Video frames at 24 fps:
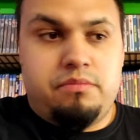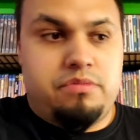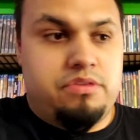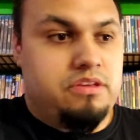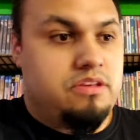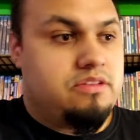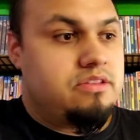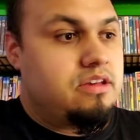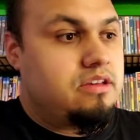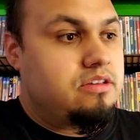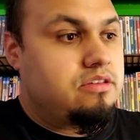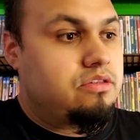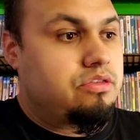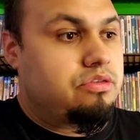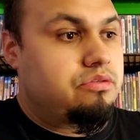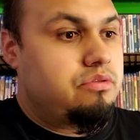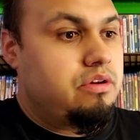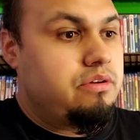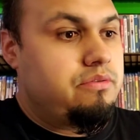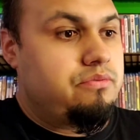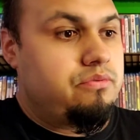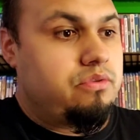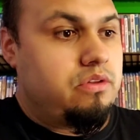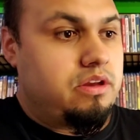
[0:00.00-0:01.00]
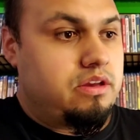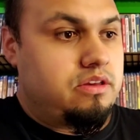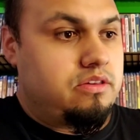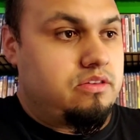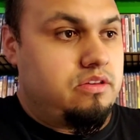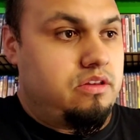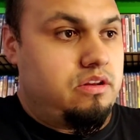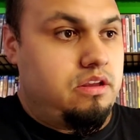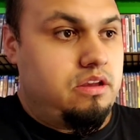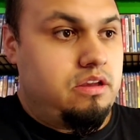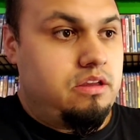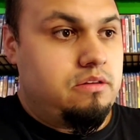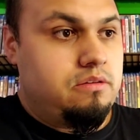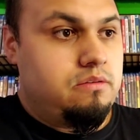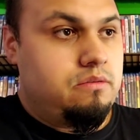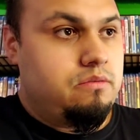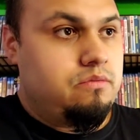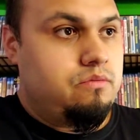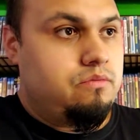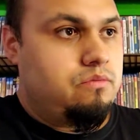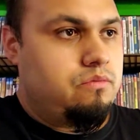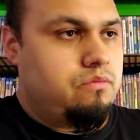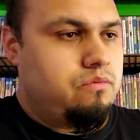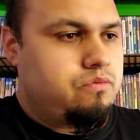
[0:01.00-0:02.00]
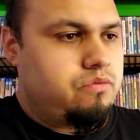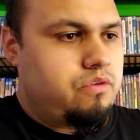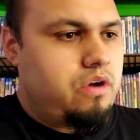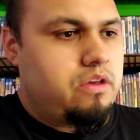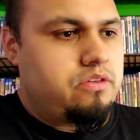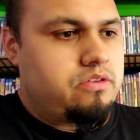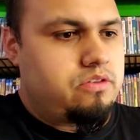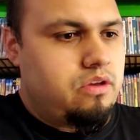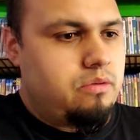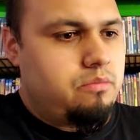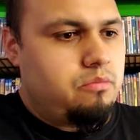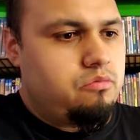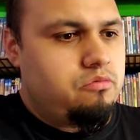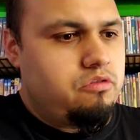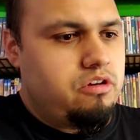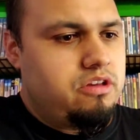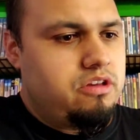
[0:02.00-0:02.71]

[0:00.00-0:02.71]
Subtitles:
This has 3 flicks in it. For some